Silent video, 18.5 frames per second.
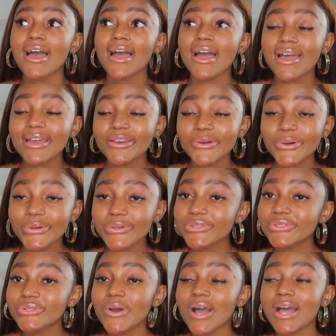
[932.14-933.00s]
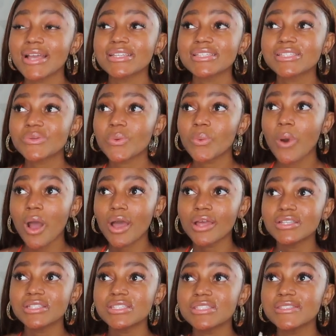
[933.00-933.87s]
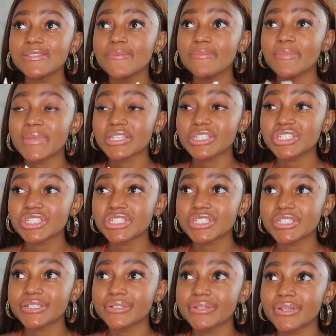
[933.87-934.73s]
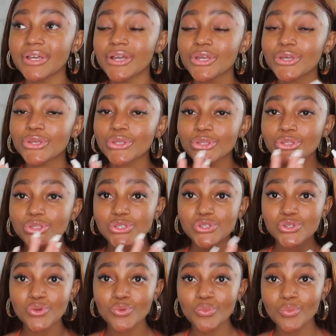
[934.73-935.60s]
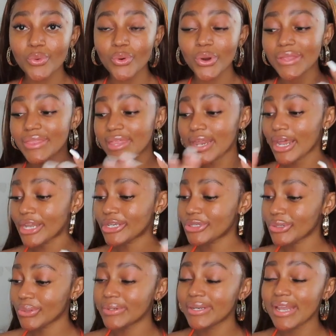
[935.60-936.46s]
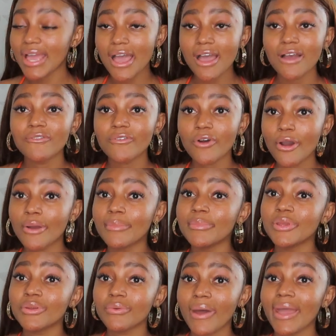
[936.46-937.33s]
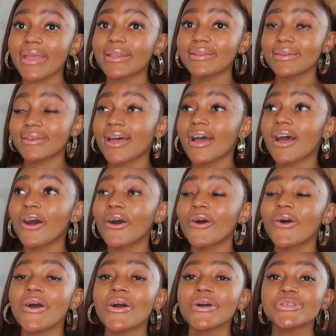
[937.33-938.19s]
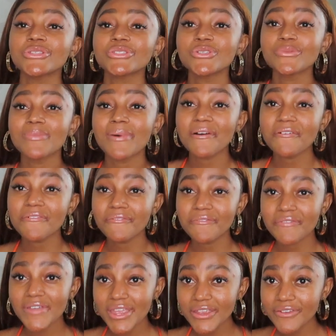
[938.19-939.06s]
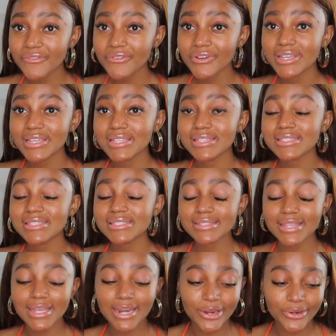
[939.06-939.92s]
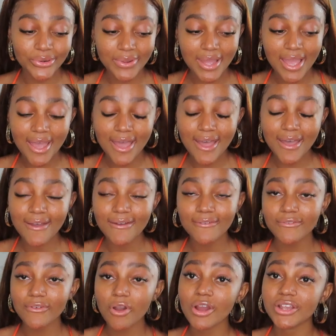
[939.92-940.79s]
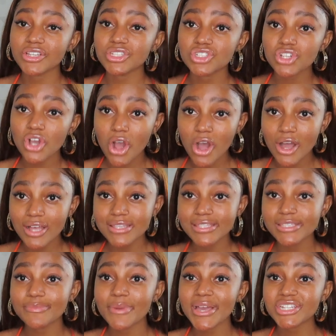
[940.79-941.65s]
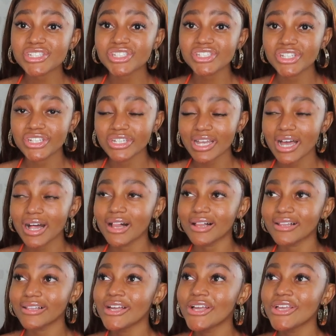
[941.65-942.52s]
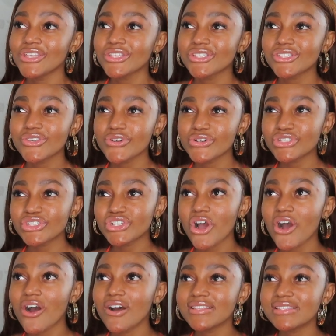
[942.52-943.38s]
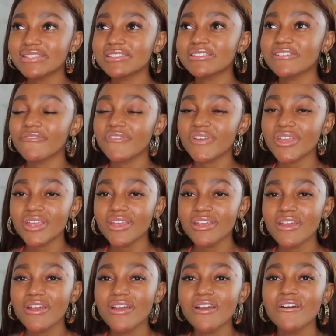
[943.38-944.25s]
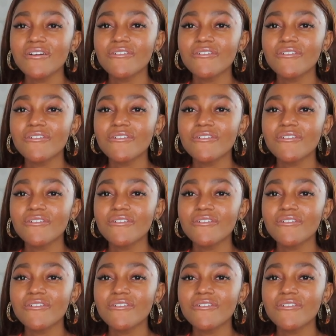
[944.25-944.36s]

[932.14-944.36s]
And also, I just want to mention two more that I don't have on me right now. So my favorites that I don't have are Chance by Chanel. So Chance is a very